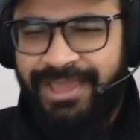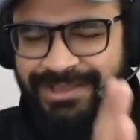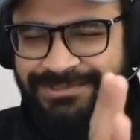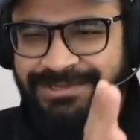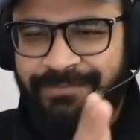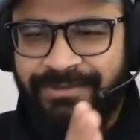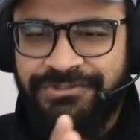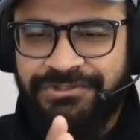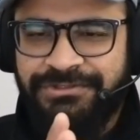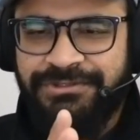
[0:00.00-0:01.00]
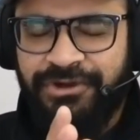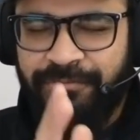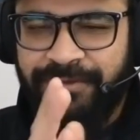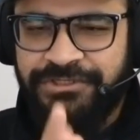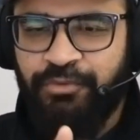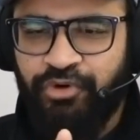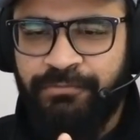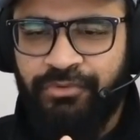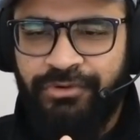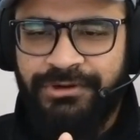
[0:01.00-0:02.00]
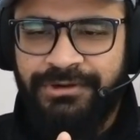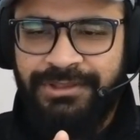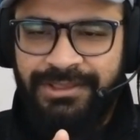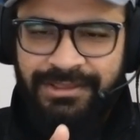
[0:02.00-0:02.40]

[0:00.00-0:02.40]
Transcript: X dimensions are much more important.